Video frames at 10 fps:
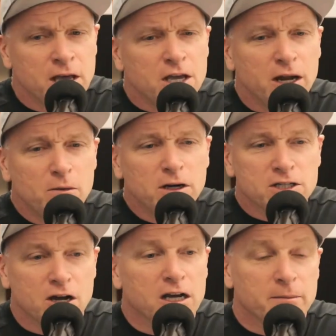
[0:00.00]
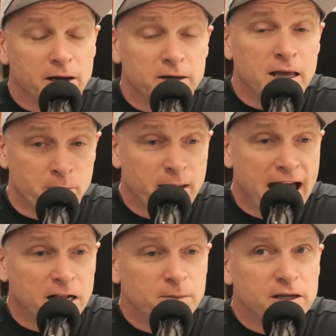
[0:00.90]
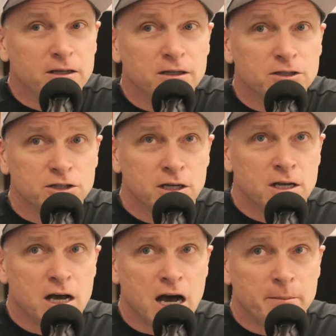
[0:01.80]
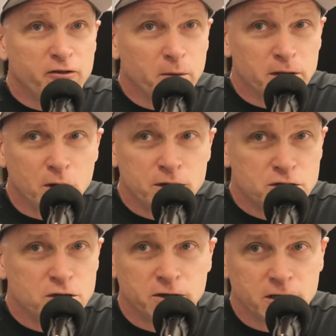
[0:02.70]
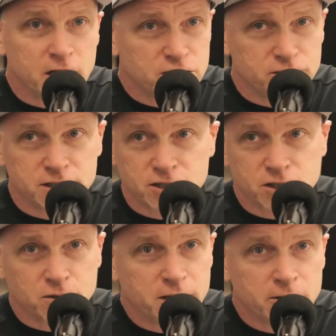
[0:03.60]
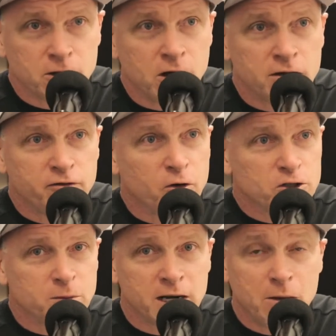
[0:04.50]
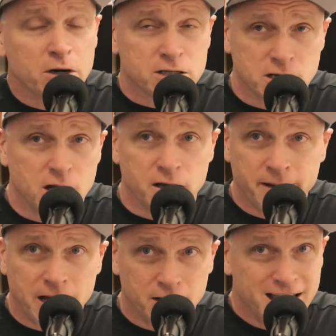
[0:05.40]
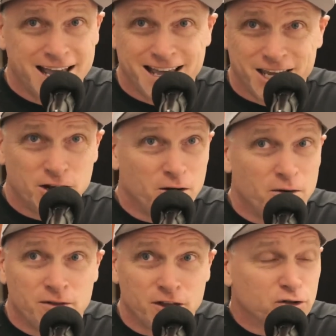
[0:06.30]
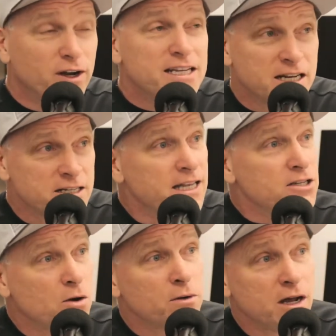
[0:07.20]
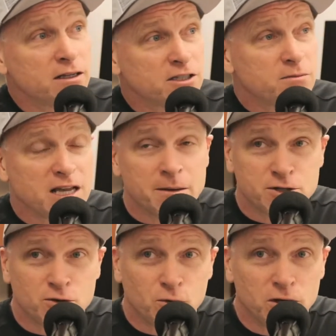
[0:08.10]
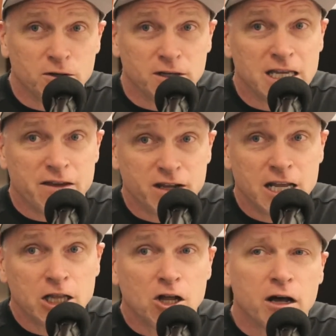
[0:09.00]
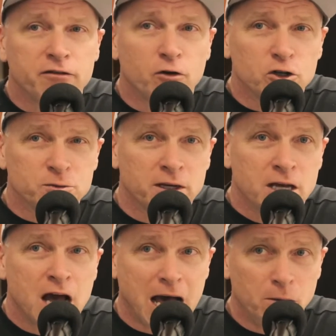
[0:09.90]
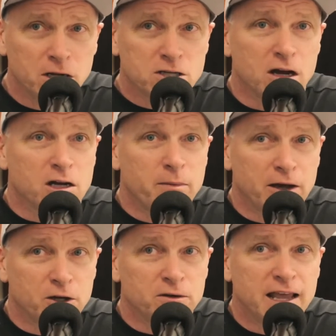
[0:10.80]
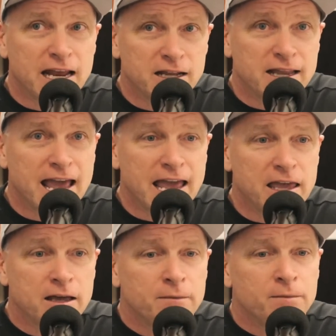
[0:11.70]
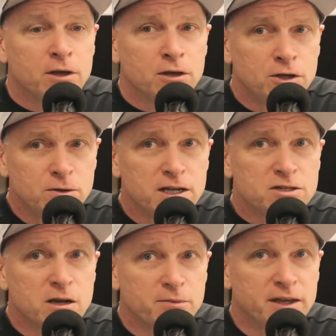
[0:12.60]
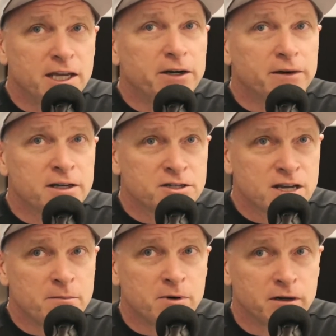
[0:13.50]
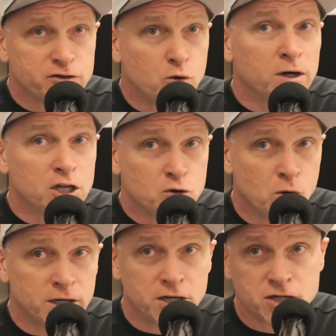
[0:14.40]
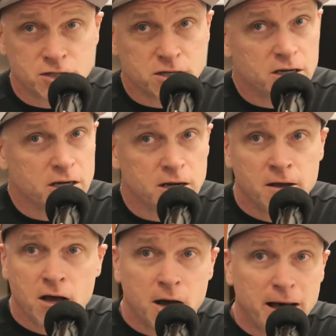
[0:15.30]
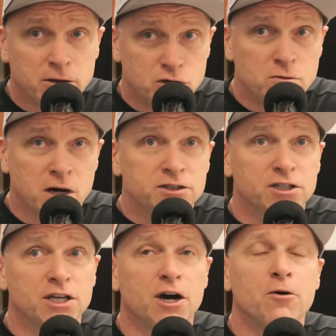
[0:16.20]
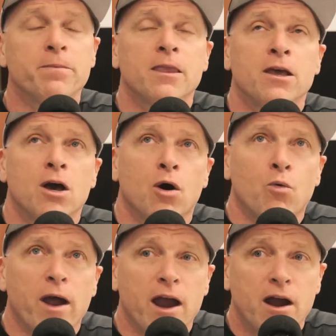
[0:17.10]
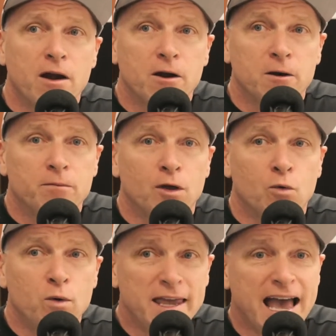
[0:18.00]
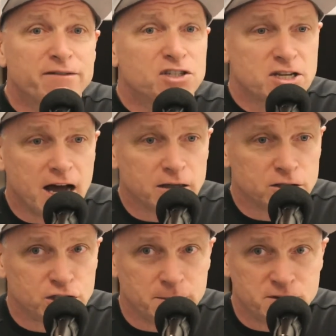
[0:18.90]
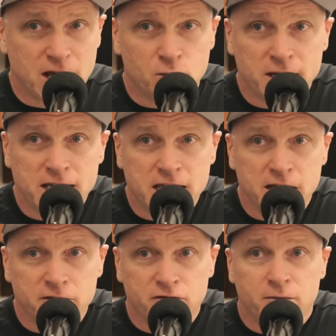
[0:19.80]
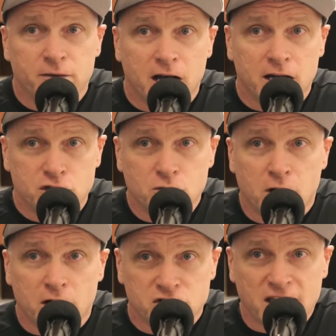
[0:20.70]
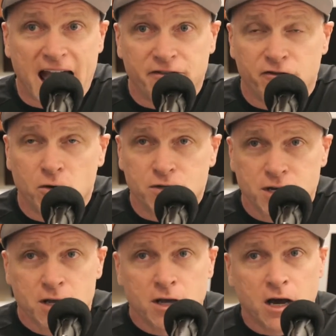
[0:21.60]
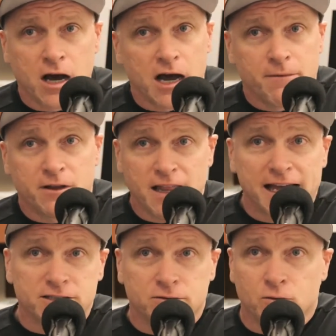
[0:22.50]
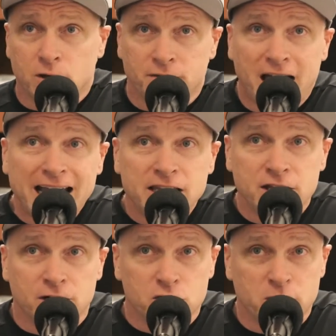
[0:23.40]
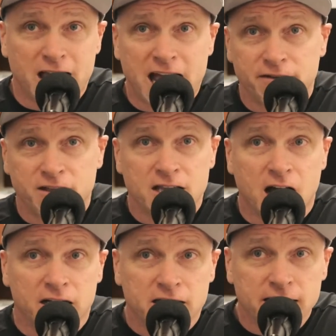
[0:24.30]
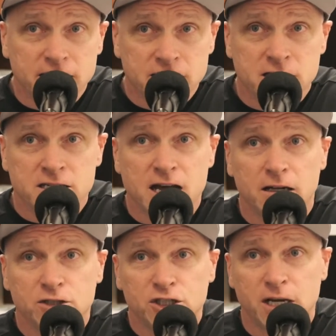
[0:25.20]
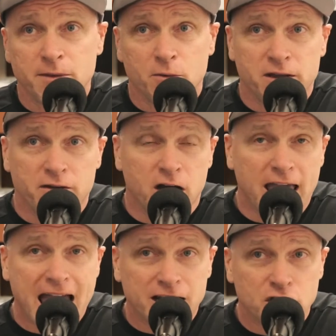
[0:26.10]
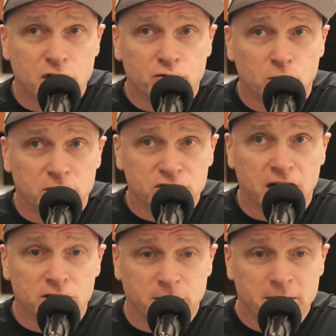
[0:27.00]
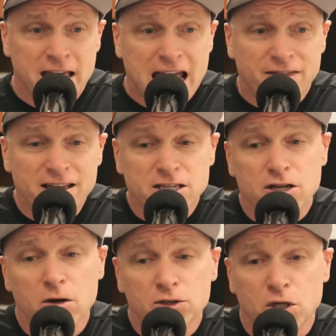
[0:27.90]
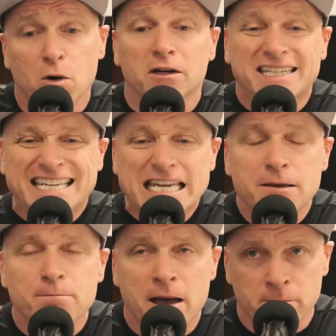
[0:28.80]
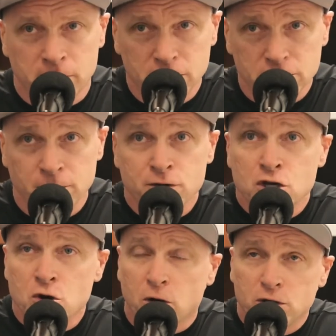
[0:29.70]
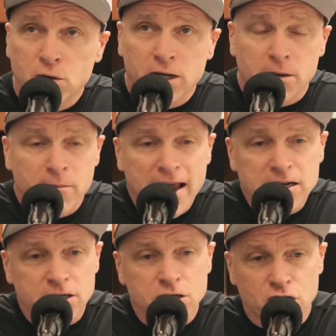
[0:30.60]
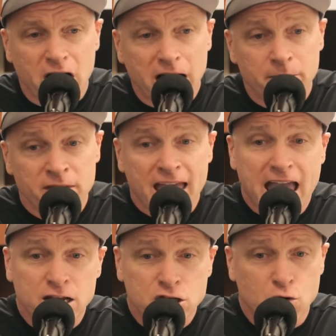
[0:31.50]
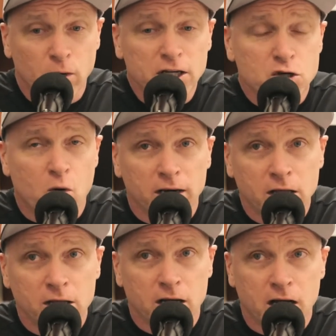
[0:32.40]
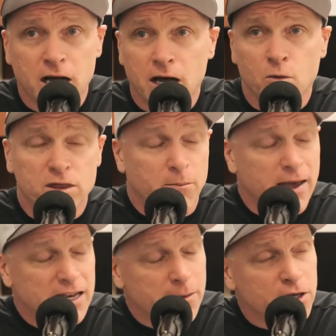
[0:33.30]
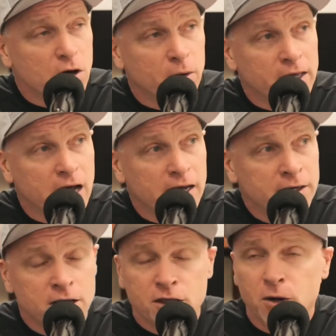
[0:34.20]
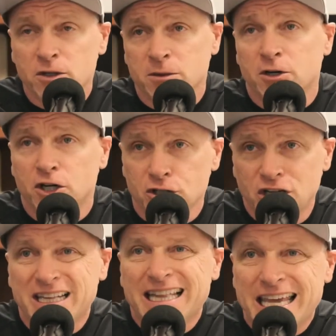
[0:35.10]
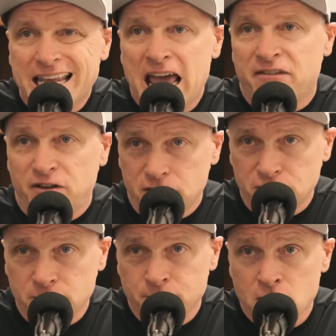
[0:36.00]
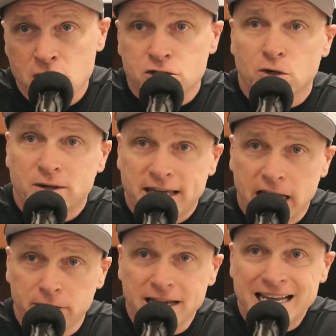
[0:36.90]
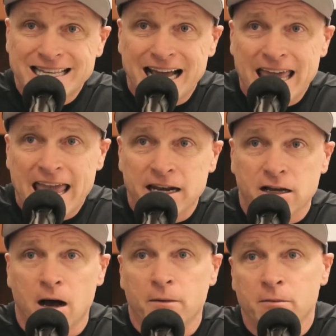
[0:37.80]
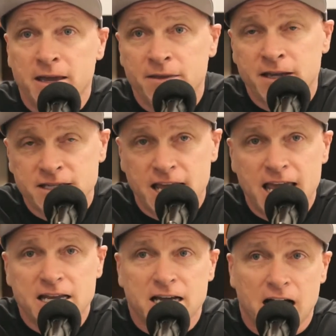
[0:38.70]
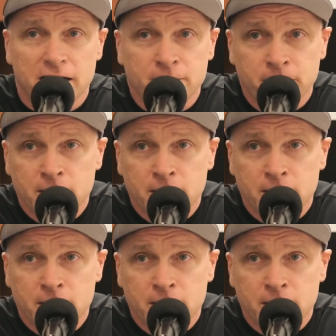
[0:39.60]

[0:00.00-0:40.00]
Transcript: You know, I want to talk about impact because uh, before we go into your illustrious career in law enforcement, I want to talk about, you know, the craziness that's going on sometimes in the world, even in law enforcement. I want to talk about your day to day you did something here in December of 2020, just uh, about two months ago, where we have scholarships that we give uh, to our staff, folks. Uh, the last well nine years, we have the Donna Dickinson scholarship, then we uh, added the Aurora scholarship, and this goes to our team members who are doing an amazing job. And in 2020, uh, with the pandemic going on, there were some Herculean efforts. So Kerry and Diane come to me and they say, "Hey, Todd."